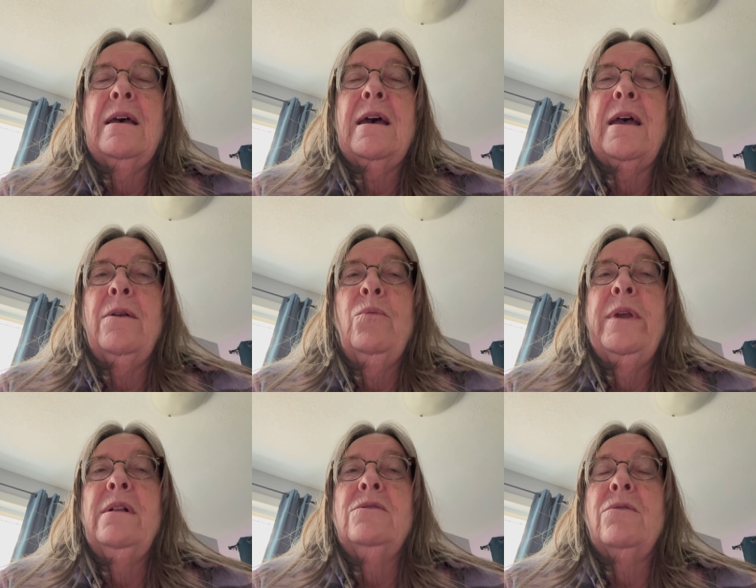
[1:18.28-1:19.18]
I
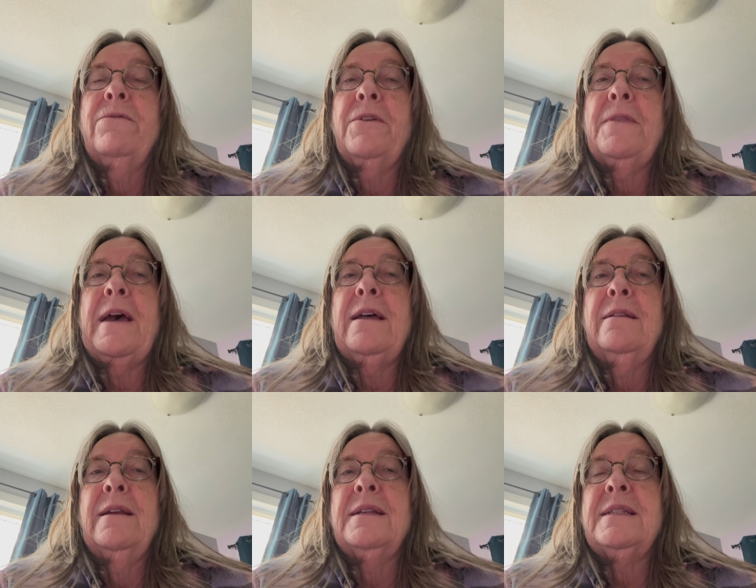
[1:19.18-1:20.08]
wheeled over that
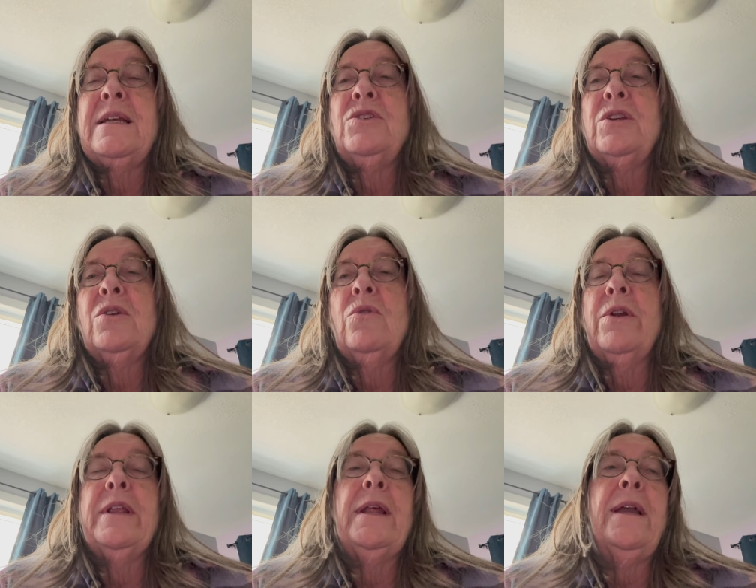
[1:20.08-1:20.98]
extension
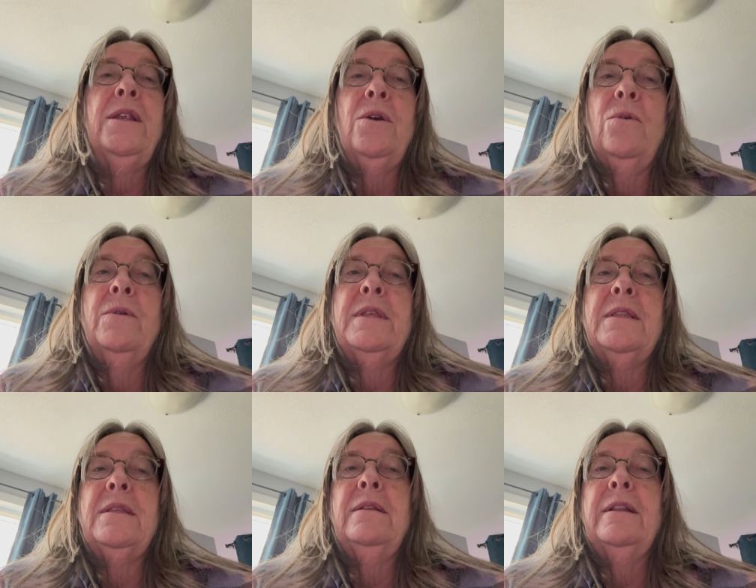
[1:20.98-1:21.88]
cord. And I know
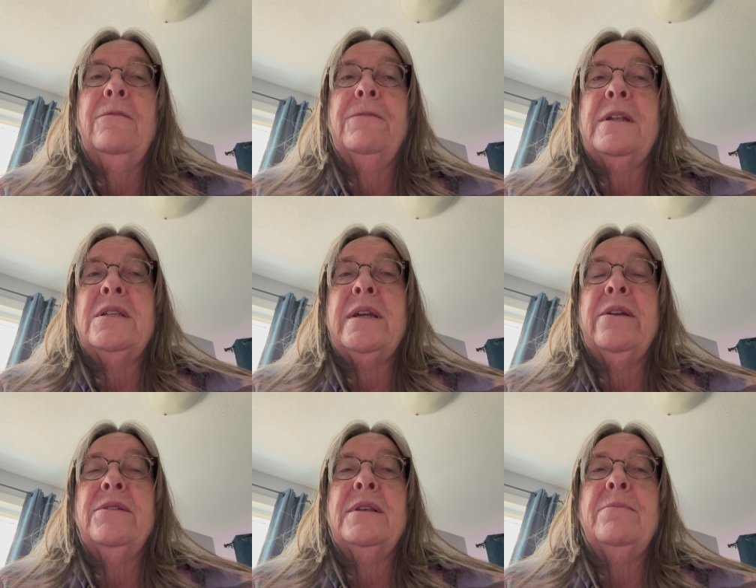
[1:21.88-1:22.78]
that the little front
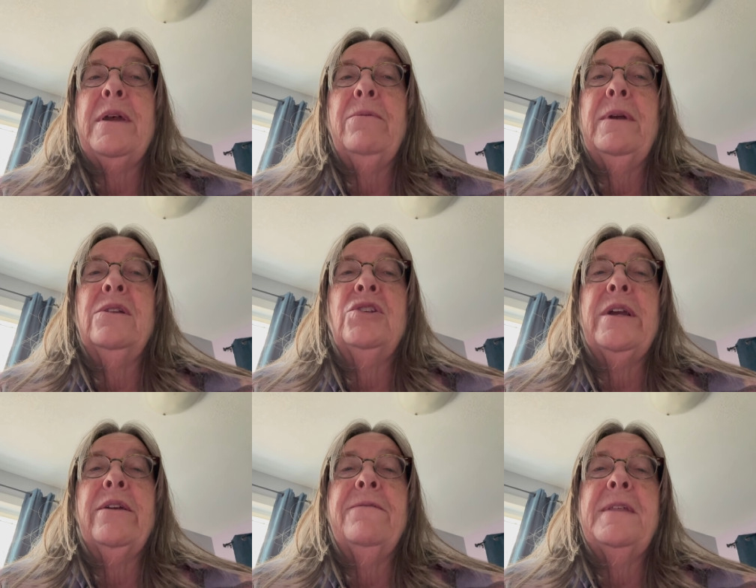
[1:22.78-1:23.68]
tires on my
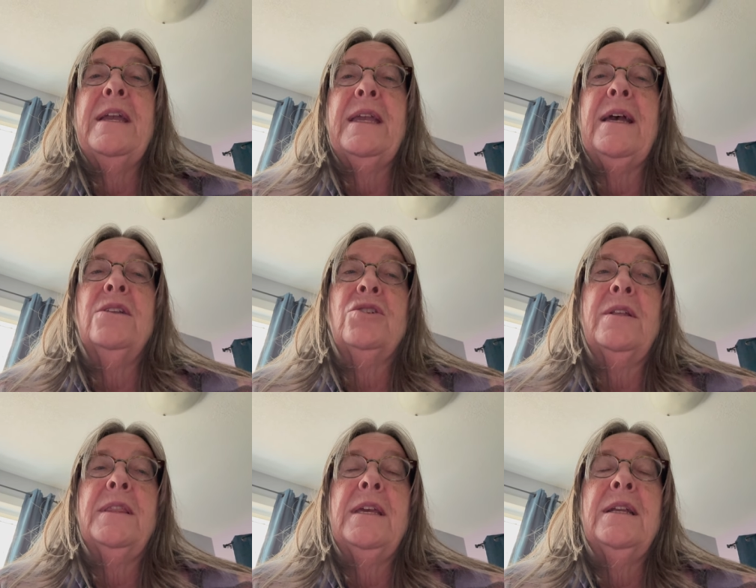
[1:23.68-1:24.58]
wheelchair, if they catch
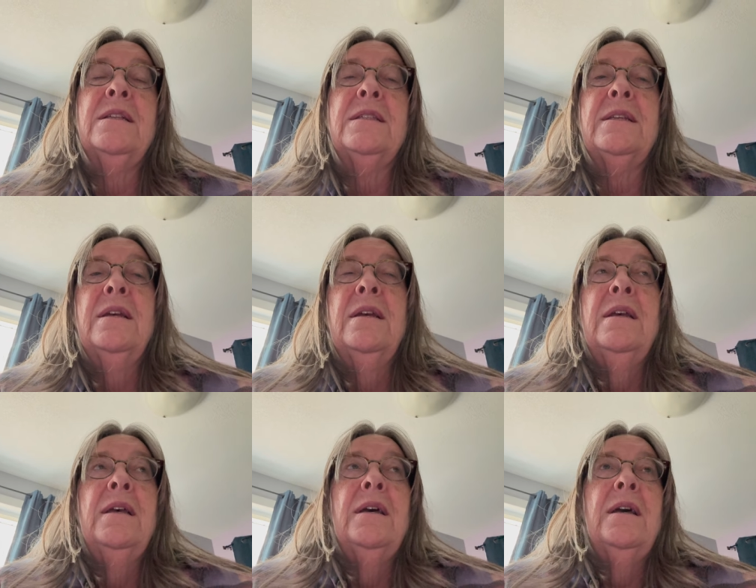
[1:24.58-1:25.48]
on things,
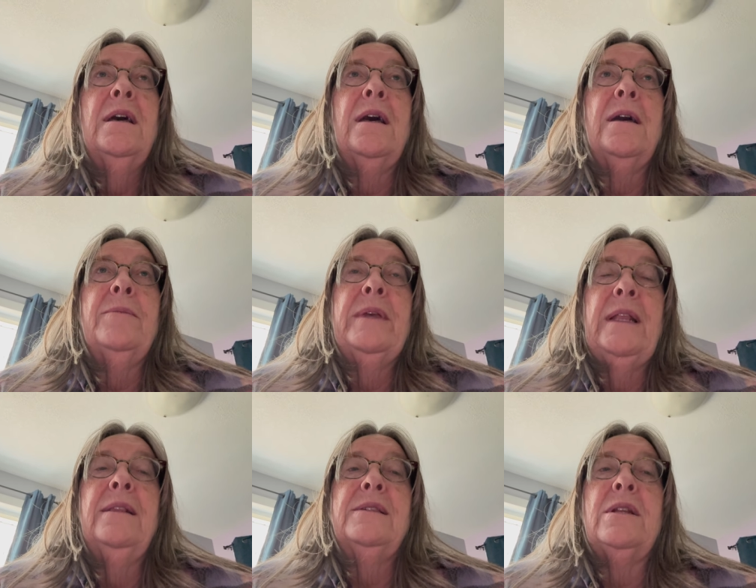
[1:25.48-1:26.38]
um,
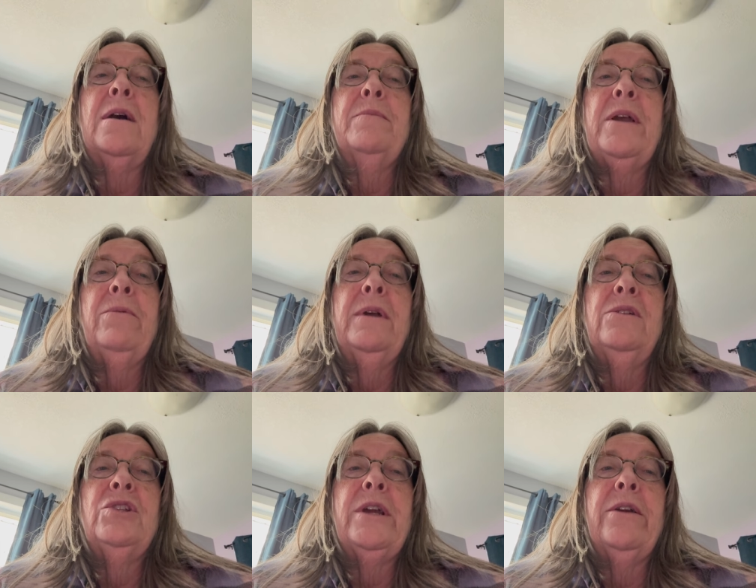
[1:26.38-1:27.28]
it'll stop my
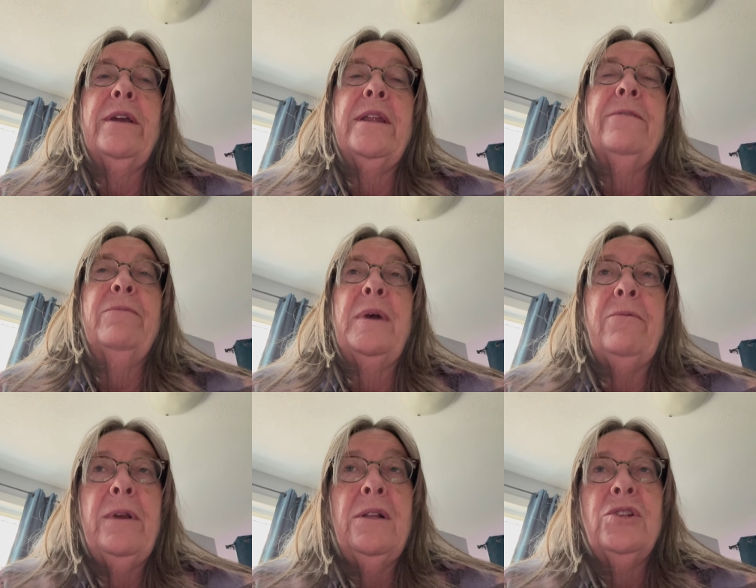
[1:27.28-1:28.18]
wheelchair. And if my
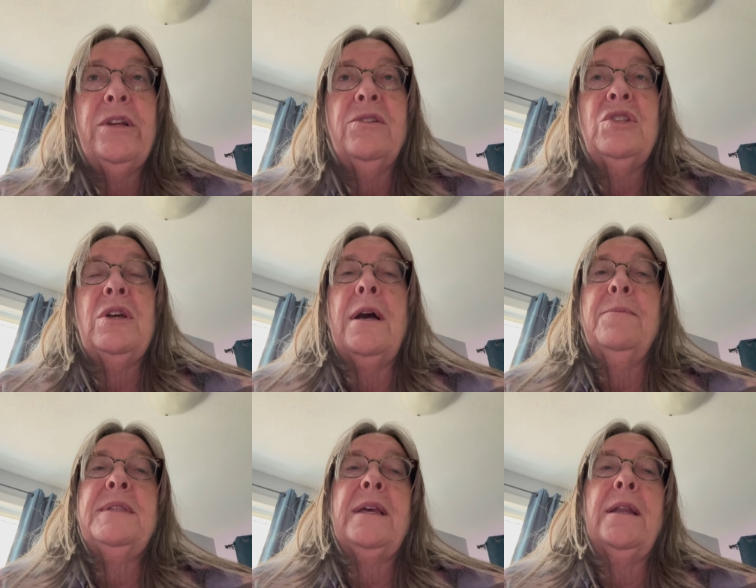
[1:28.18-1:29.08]
wheelchair
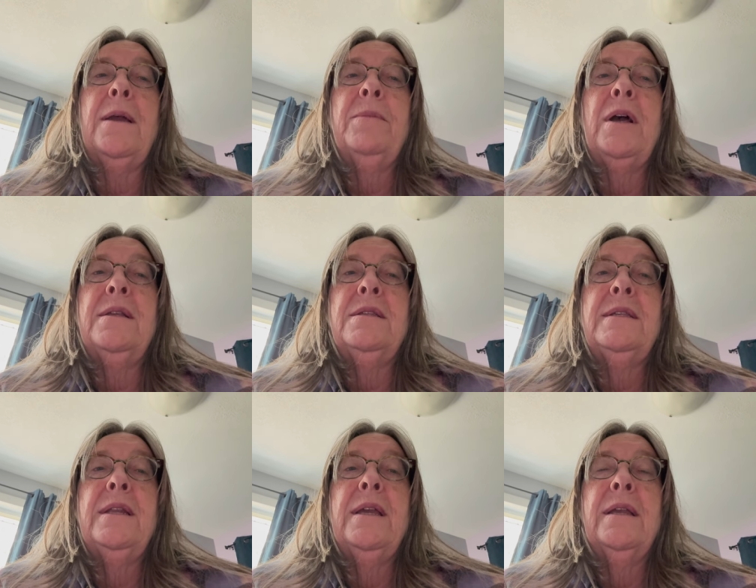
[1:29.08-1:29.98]
stops and I'm not
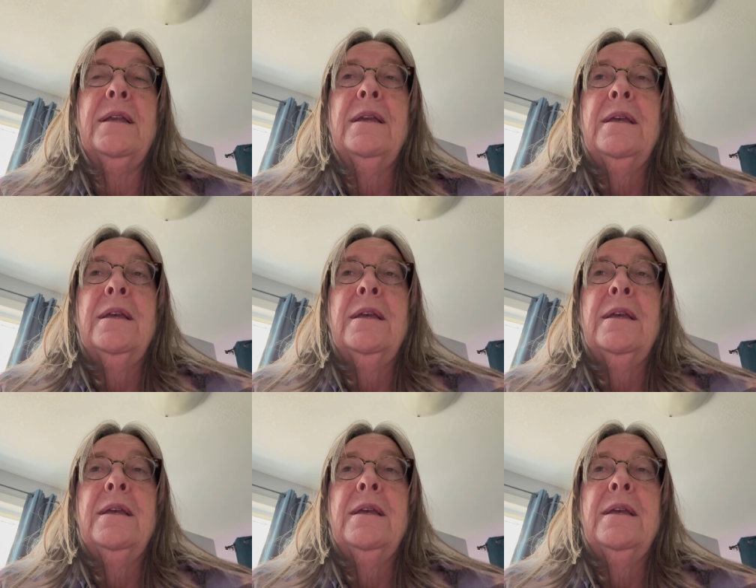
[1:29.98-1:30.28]
sitting